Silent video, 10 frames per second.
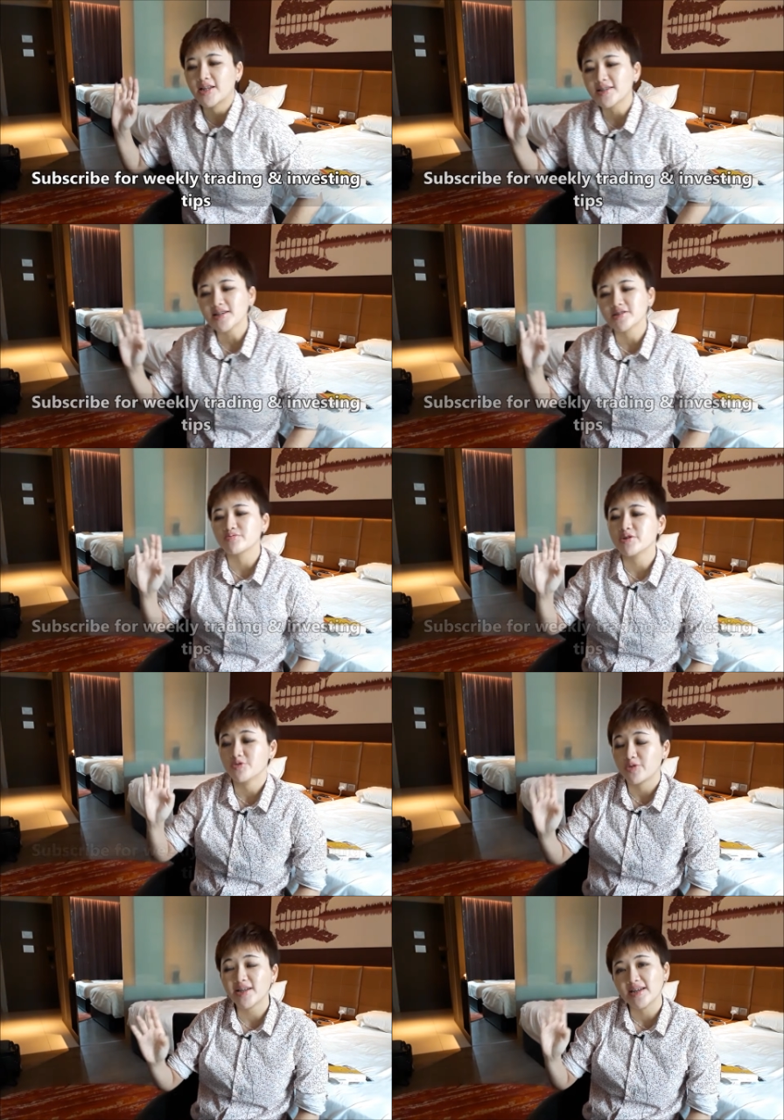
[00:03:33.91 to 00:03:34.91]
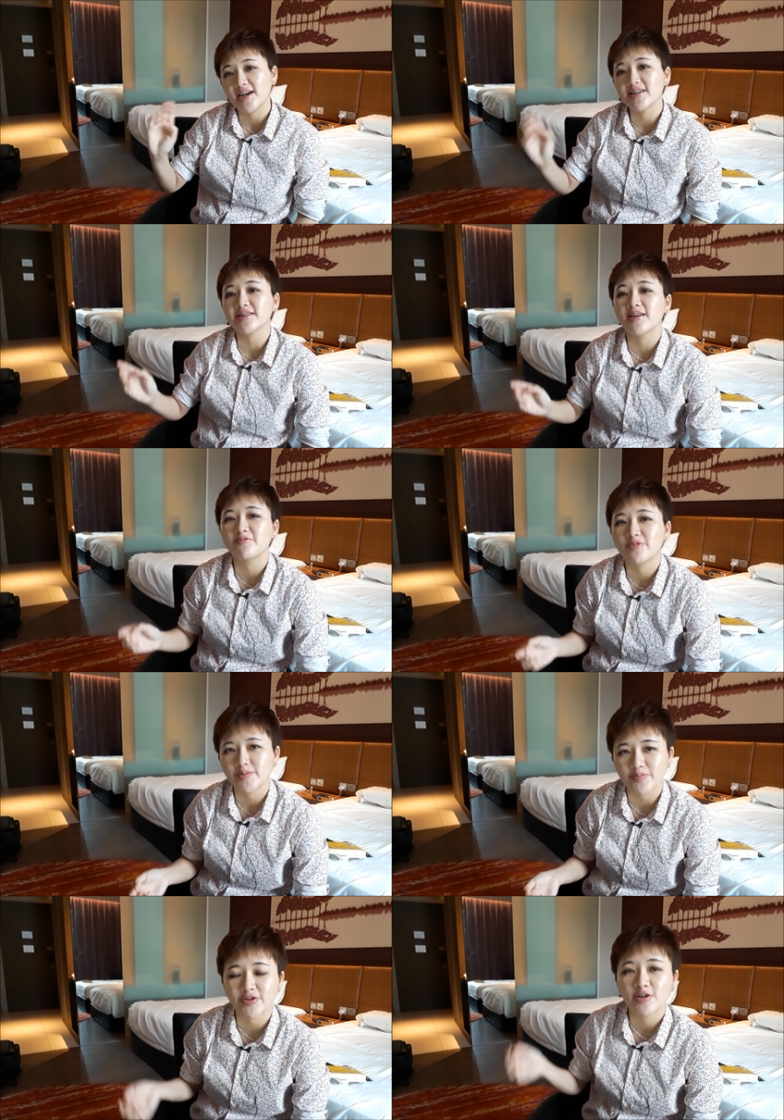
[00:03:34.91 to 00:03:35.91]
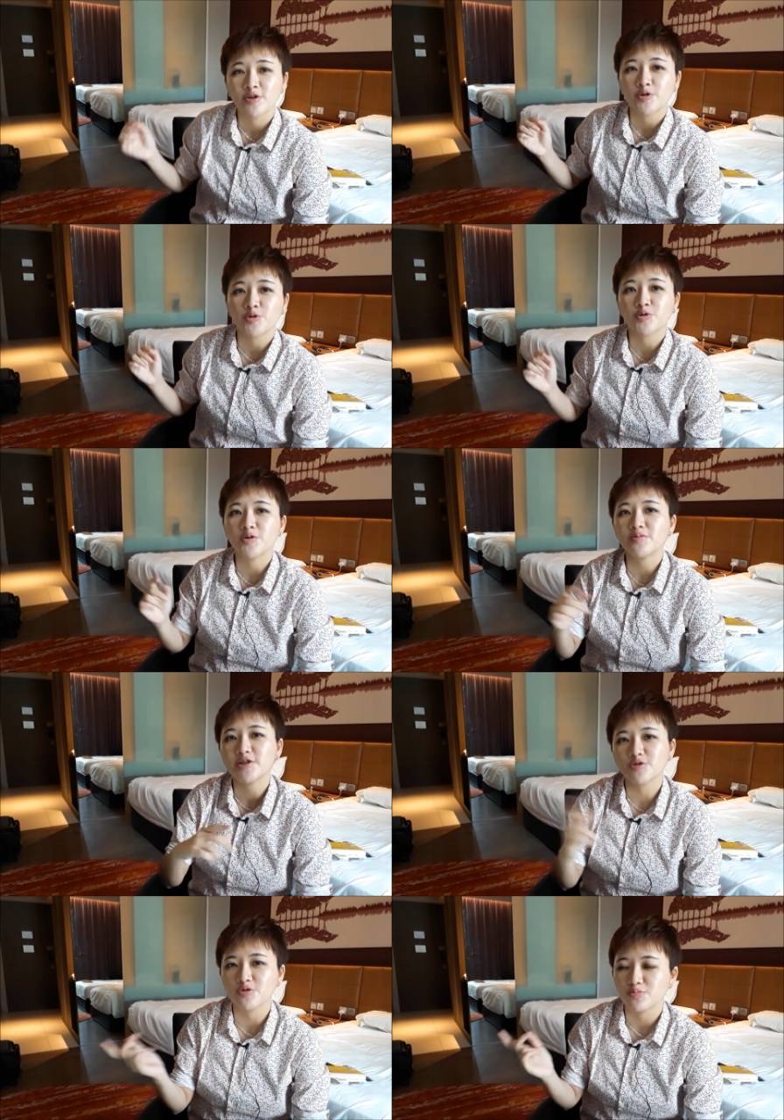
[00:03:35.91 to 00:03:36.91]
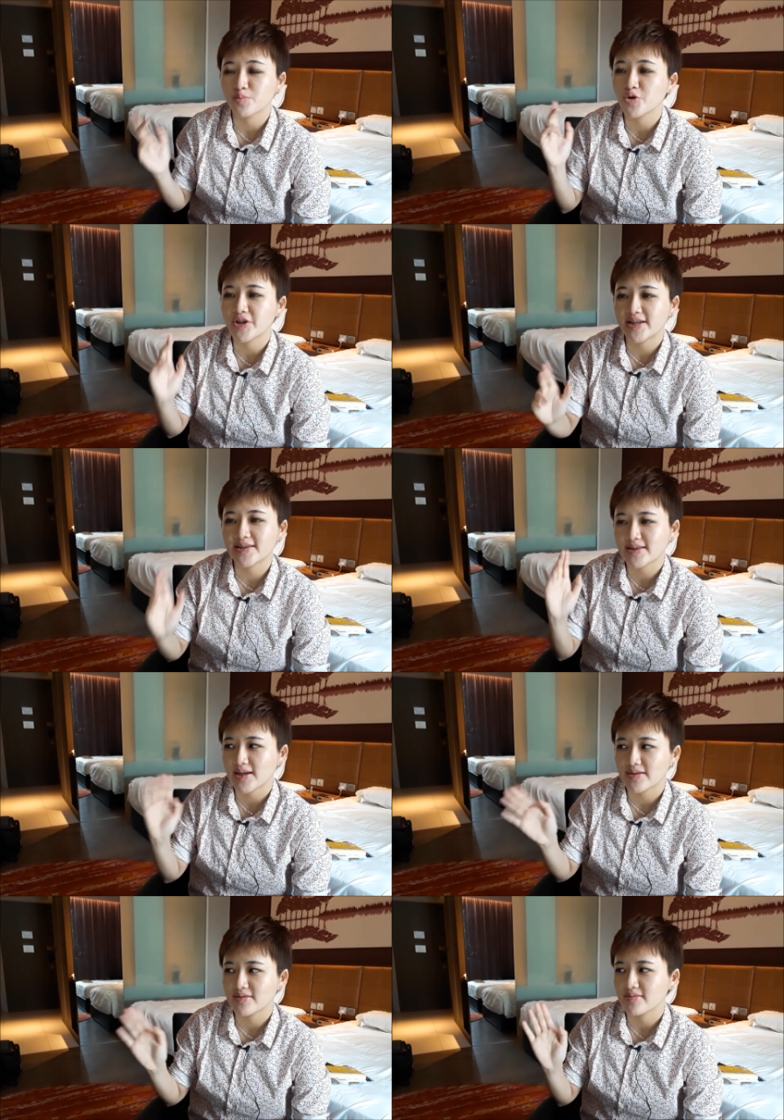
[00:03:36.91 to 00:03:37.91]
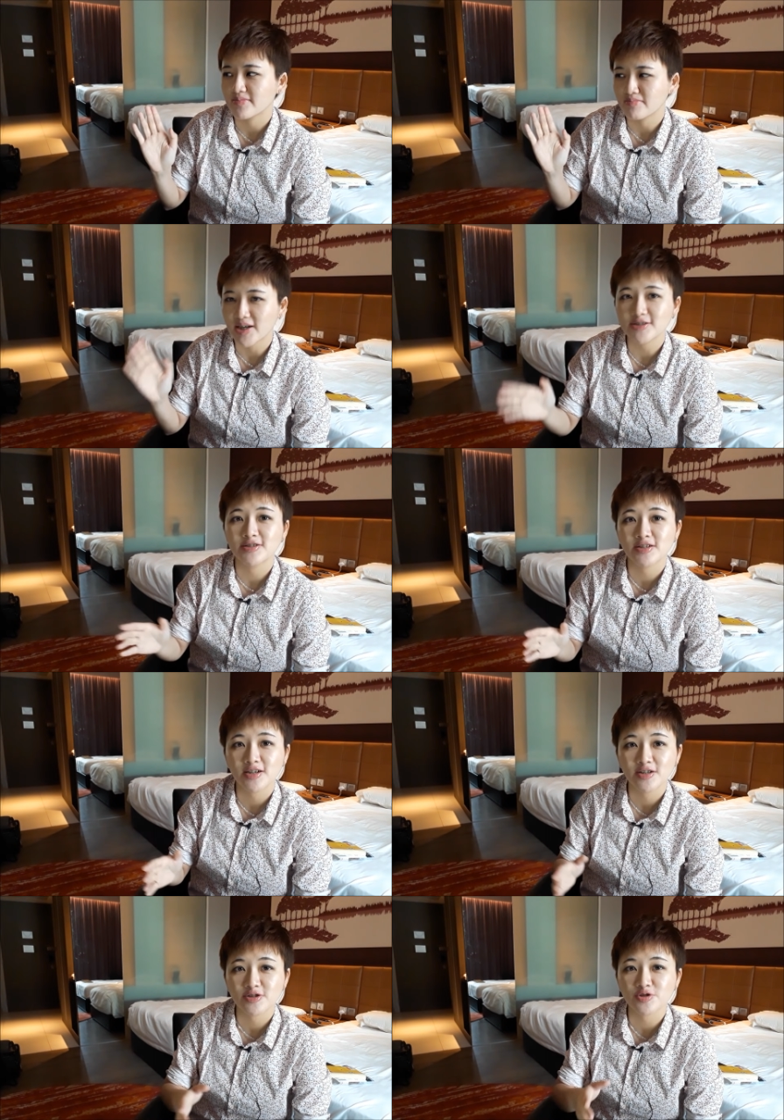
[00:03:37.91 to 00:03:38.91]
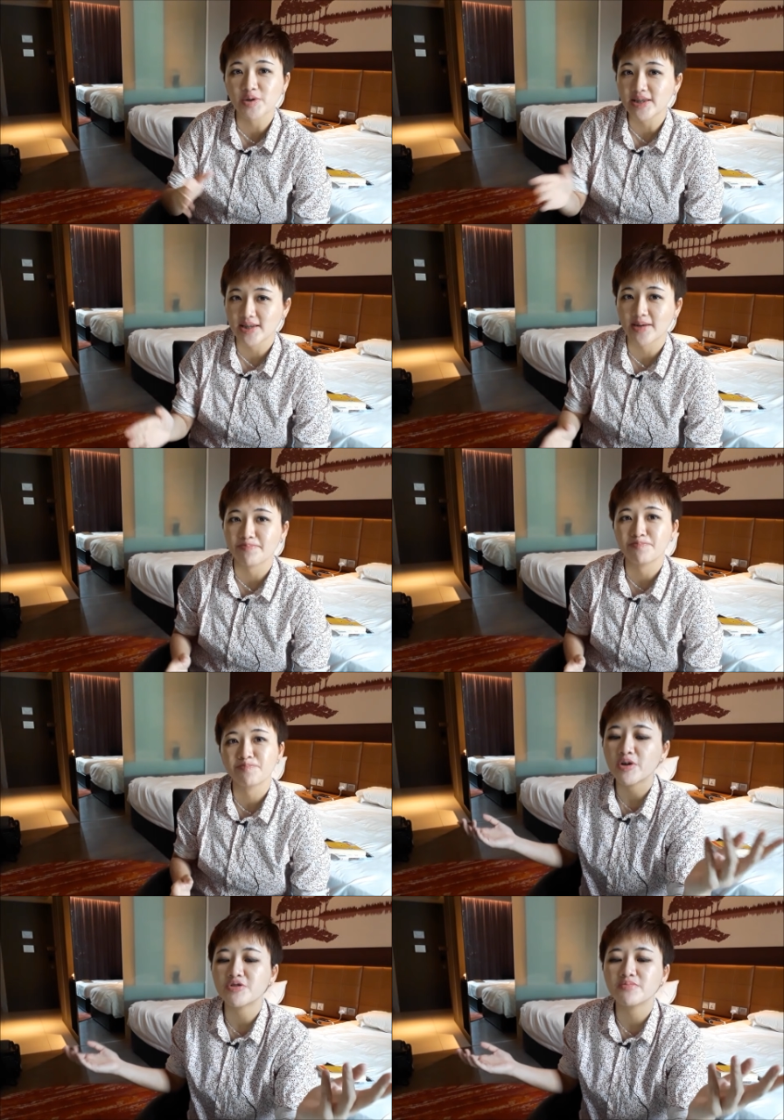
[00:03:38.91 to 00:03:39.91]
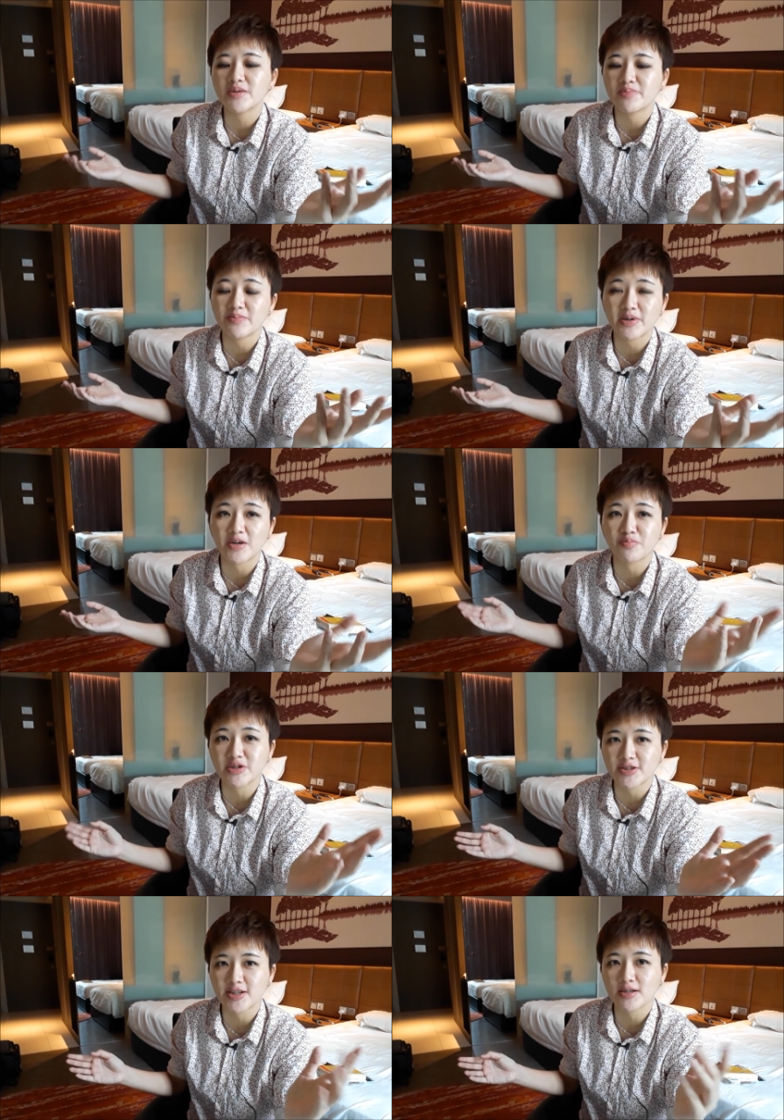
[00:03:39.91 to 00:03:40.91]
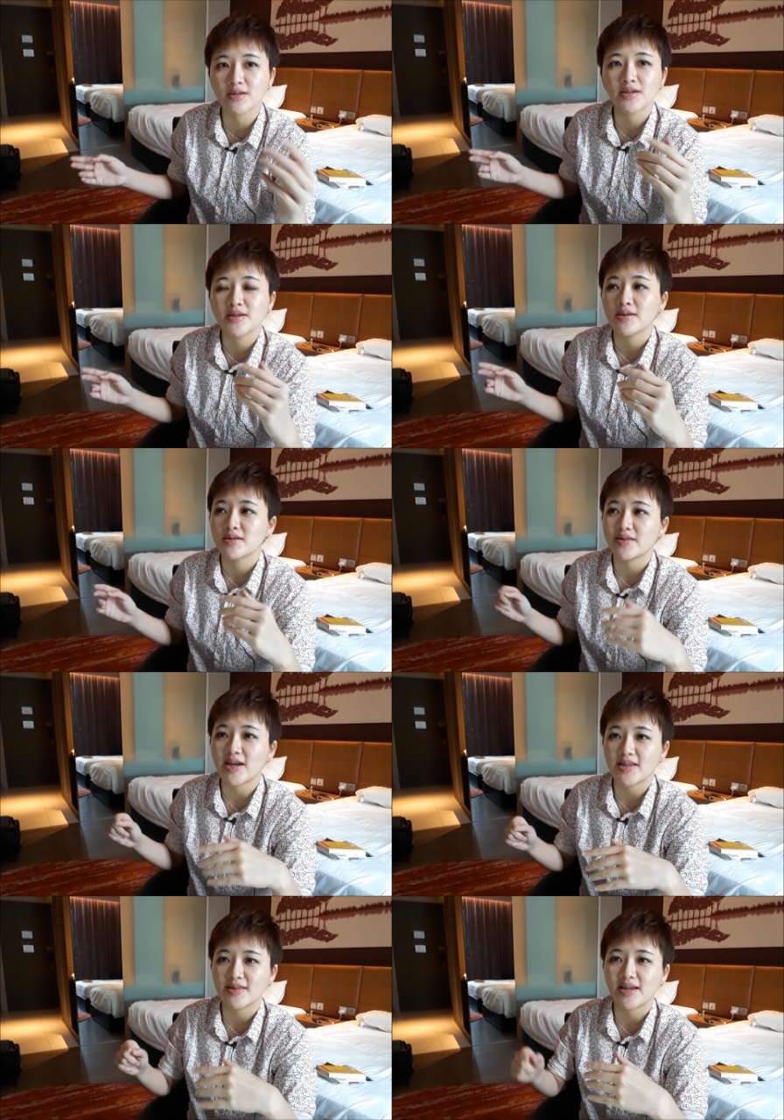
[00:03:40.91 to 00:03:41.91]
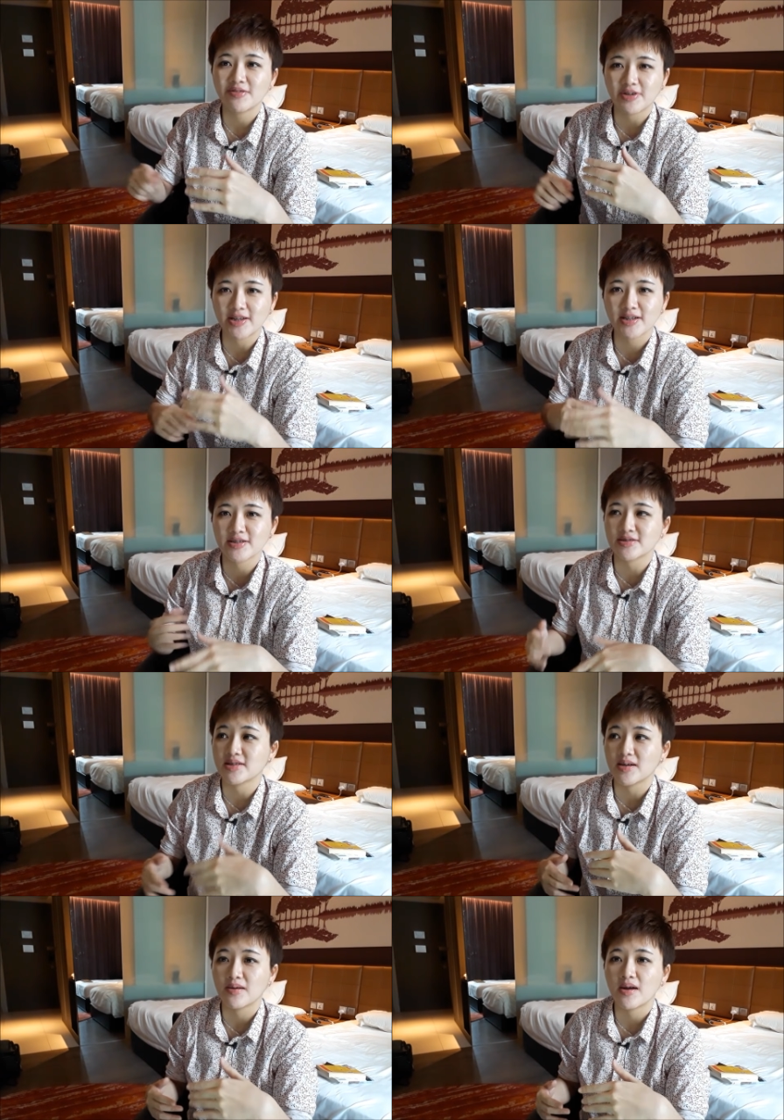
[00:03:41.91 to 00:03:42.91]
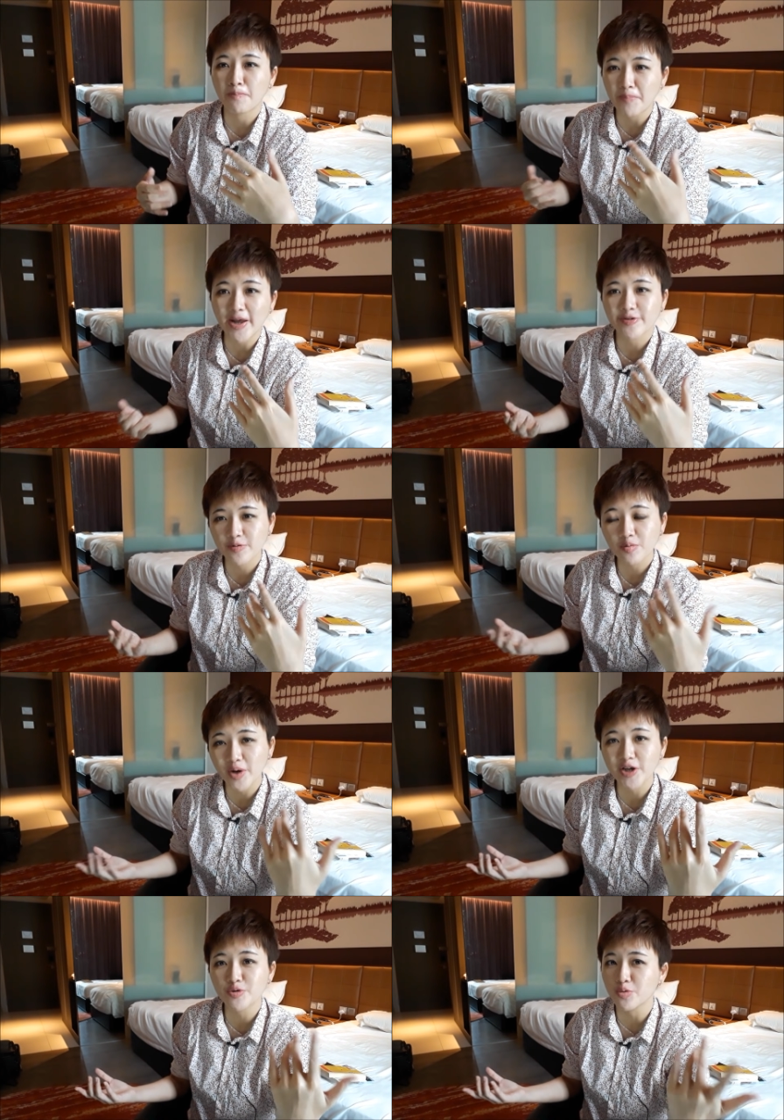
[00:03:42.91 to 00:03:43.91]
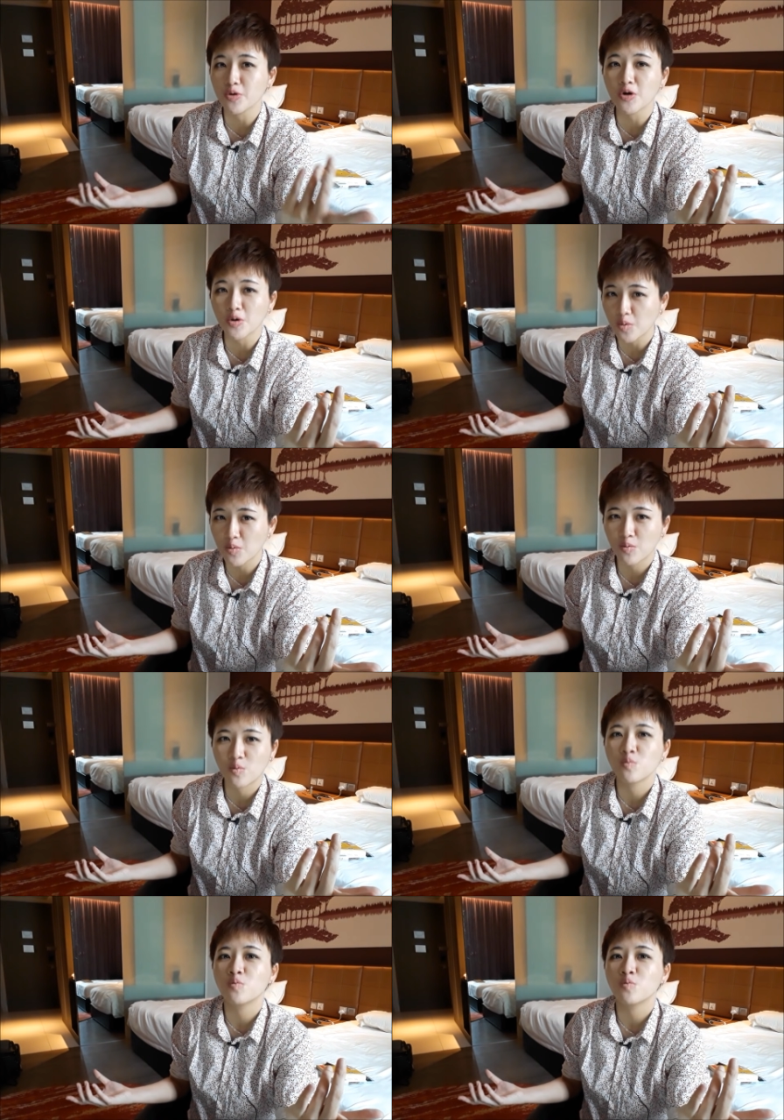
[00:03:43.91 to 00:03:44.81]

And the thing is, when you trade higher time frames, you don't need to put in that much screen time. Way too many people are preaching that day trading is the best way to go,